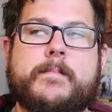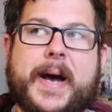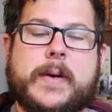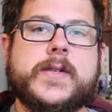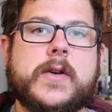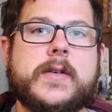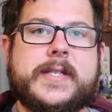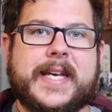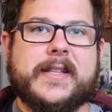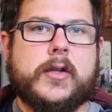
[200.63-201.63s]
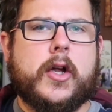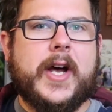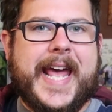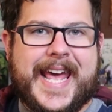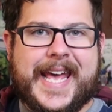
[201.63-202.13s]
Bowser
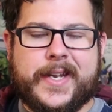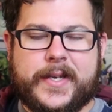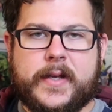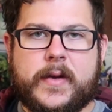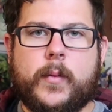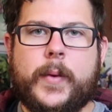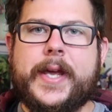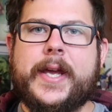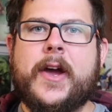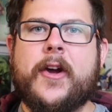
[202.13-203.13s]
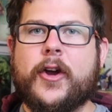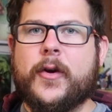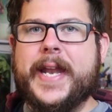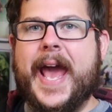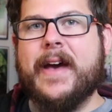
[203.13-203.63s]
DEATHCLAW head. We are
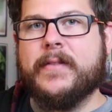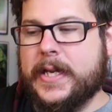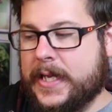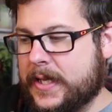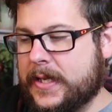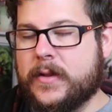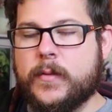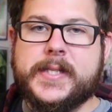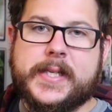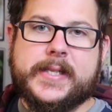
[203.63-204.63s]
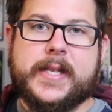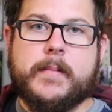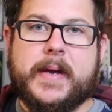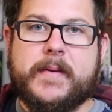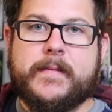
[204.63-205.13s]
going to have it in, the reason I said
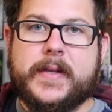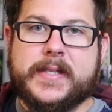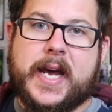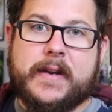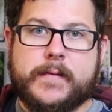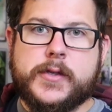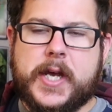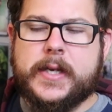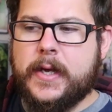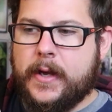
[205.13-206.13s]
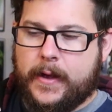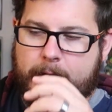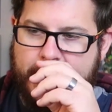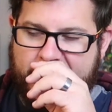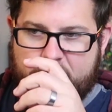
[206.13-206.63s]
it's kind of for Jen,
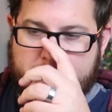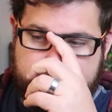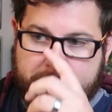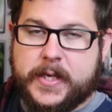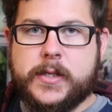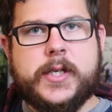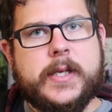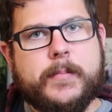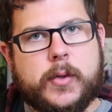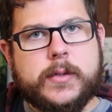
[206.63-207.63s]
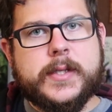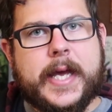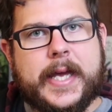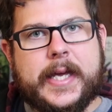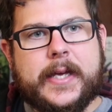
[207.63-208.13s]
is because she pulls
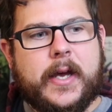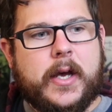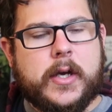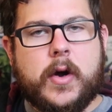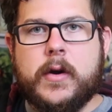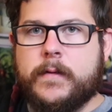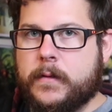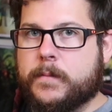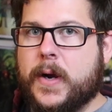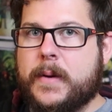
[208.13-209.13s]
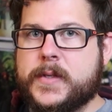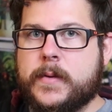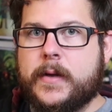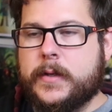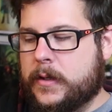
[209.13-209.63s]
a cart full of props
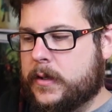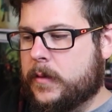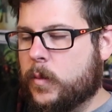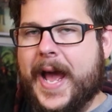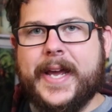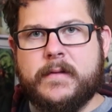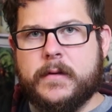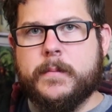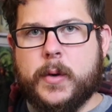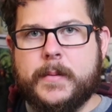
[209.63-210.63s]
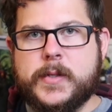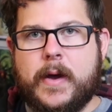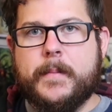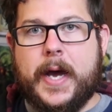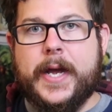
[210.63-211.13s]
around, a wagon full of props
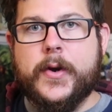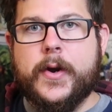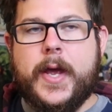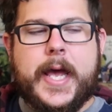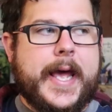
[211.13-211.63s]
around behind her,